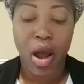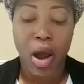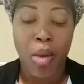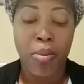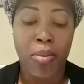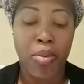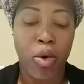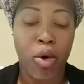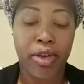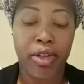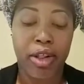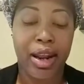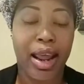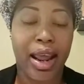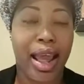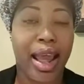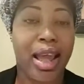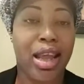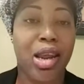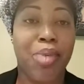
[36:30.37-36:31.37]
More than
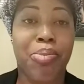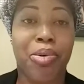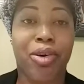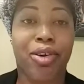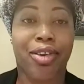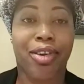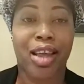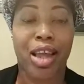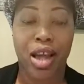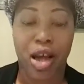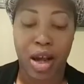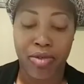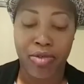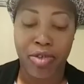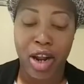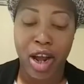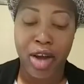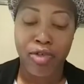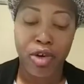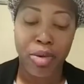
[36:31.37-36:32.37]
80% of
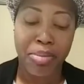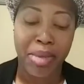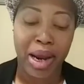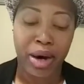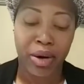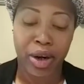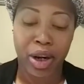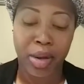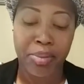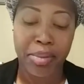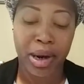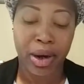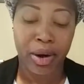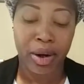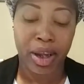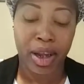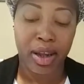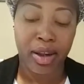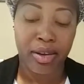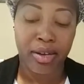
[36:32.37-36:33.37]
never married
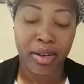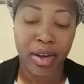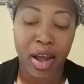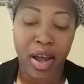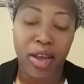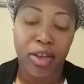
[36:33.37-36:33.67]
Americans